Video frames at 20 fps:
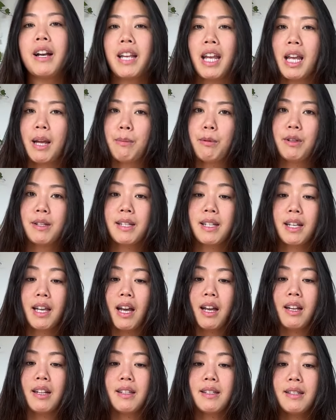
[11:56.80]
unable to
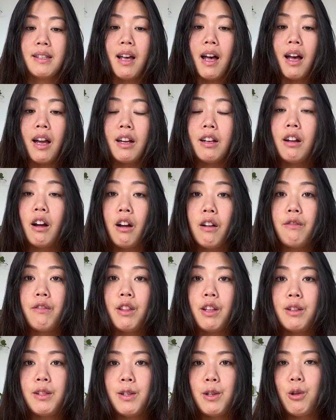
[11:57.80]
get inside of
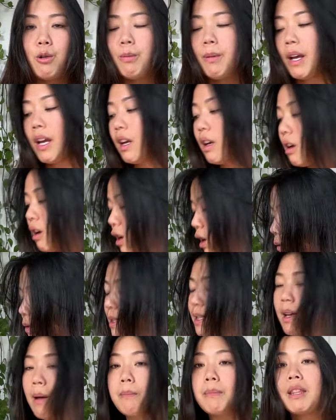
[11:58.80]
the tubing. So
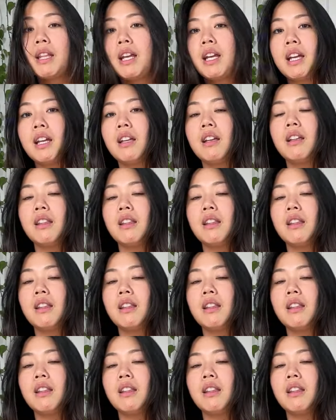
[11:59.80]
something